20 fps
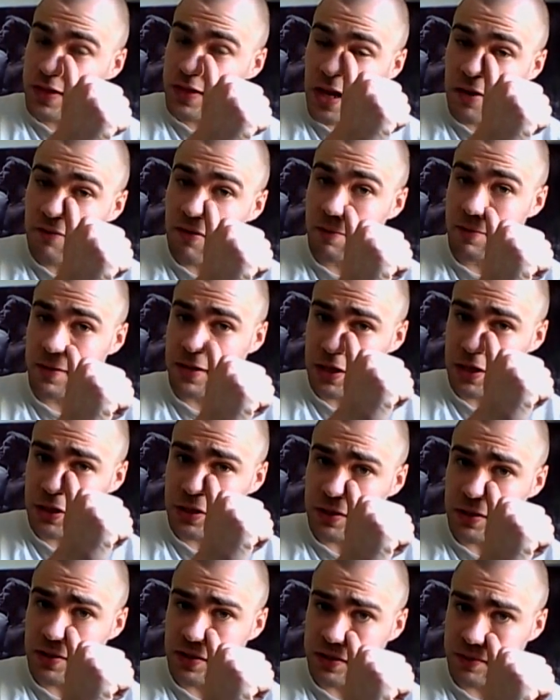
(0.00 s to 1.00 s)
10
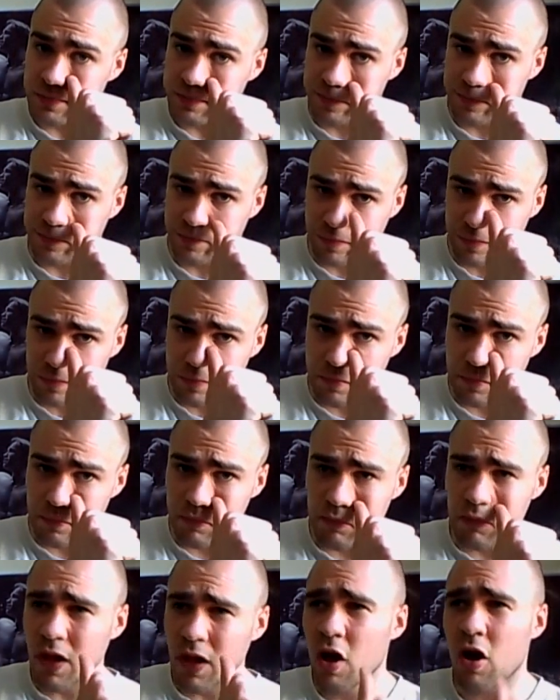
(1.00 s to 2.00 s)
repetitions
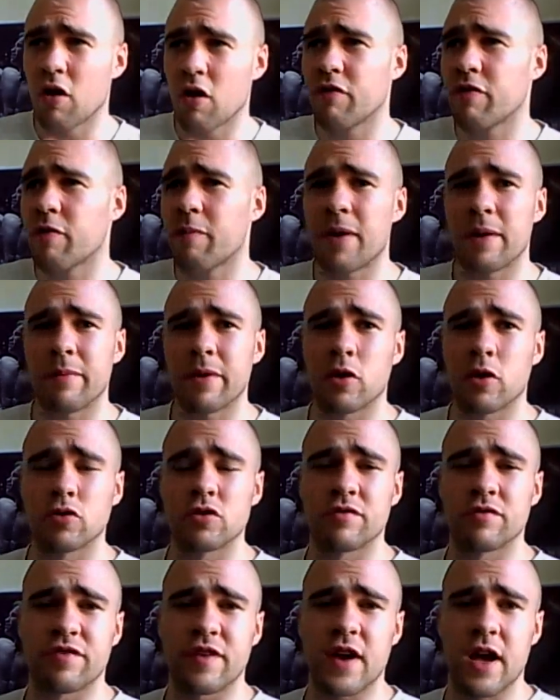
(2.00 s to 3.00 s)
of maybe
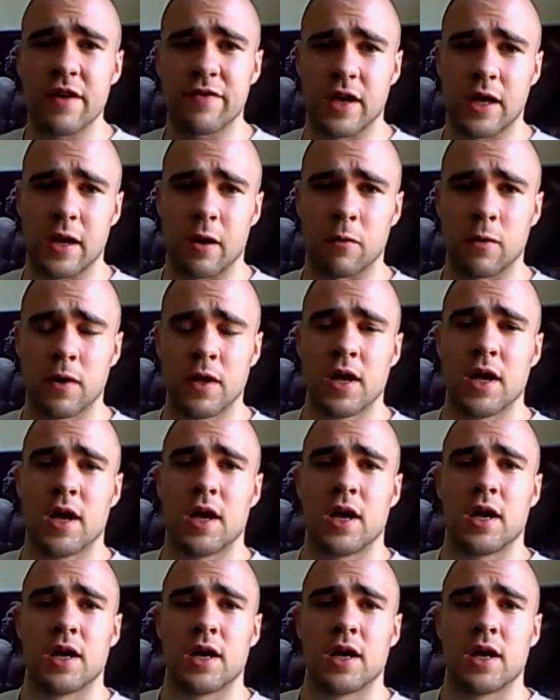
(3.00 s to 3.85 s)
105 kilo.